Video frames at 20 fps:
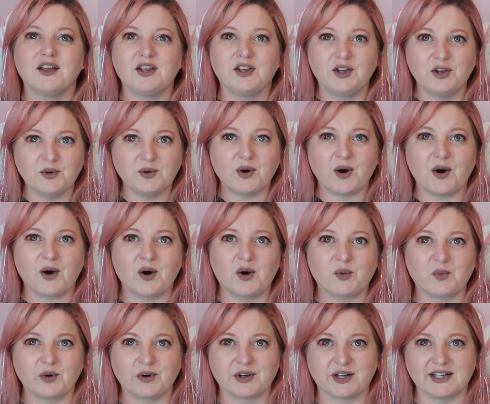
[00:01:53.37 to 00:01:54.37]
you
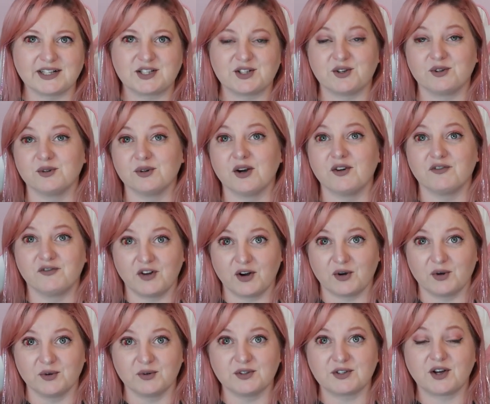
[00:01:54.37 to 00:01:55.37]
all will get to
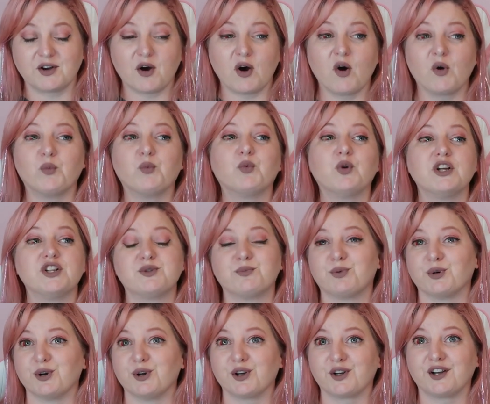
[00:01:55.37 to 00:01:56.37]
vote on which
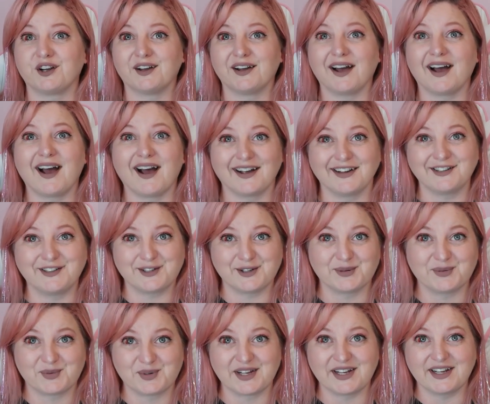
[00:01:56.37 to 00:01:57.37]
book I
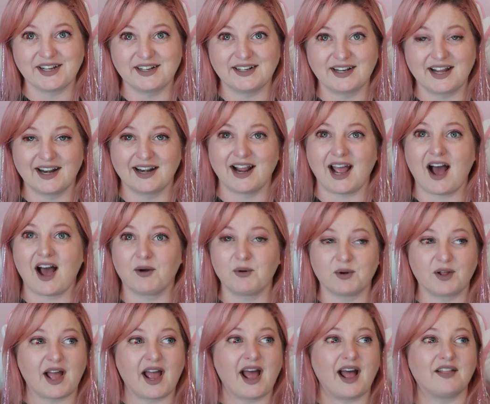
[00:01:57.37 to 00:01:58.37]
should read, and I
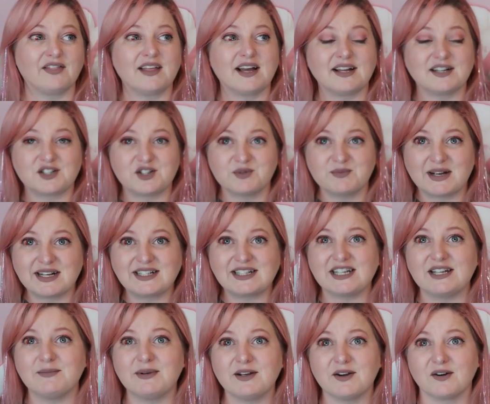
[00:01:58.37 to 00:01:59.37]
will add that to my
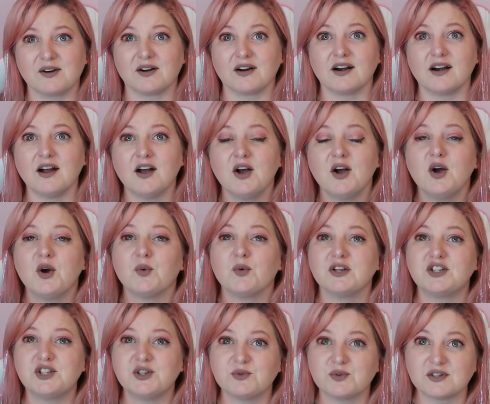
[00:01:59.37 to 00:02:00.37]
TBR,
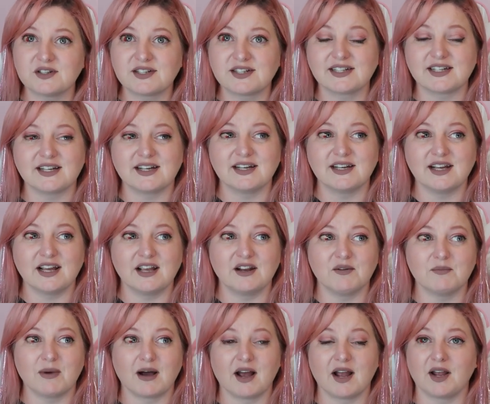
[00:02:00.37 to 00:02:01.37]
which you will see
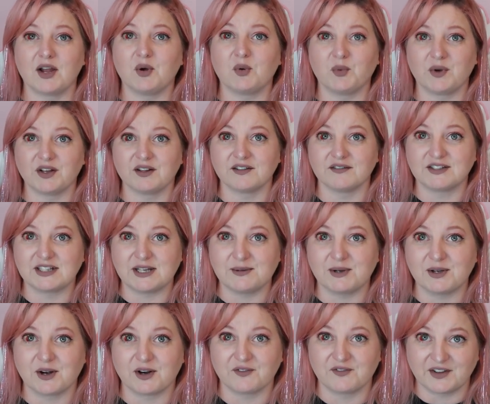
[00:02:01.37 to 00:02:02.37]
in my Wheel of
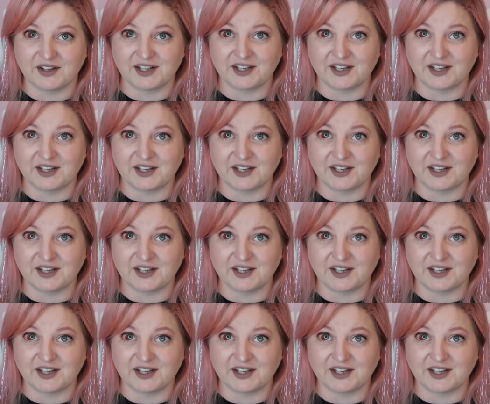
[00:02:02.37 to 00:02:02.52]
TBR